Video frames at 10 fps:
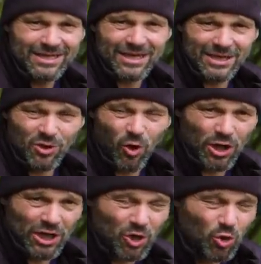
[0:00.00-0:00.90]
he'd got
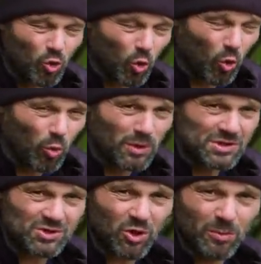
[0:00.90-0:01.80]
an
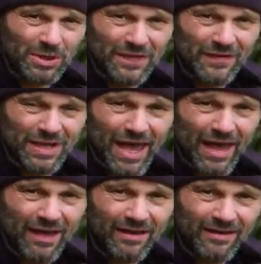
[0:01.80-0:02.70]
enormous common in the
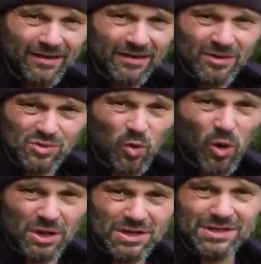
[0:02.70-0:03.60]
net, as
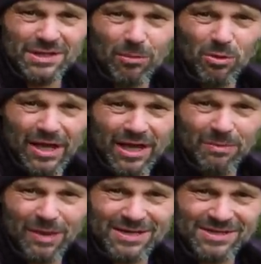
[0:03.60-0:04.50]
wide as a double-decker
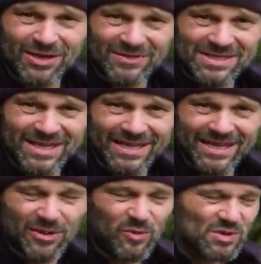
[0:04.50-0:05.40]
bus, so he said.
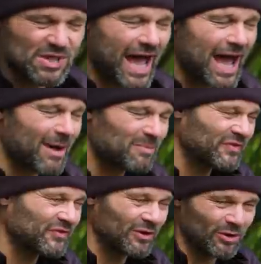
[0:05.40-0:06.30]
He was
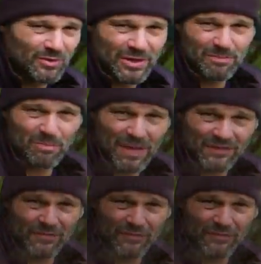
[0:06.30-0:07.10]
absolutely buzzing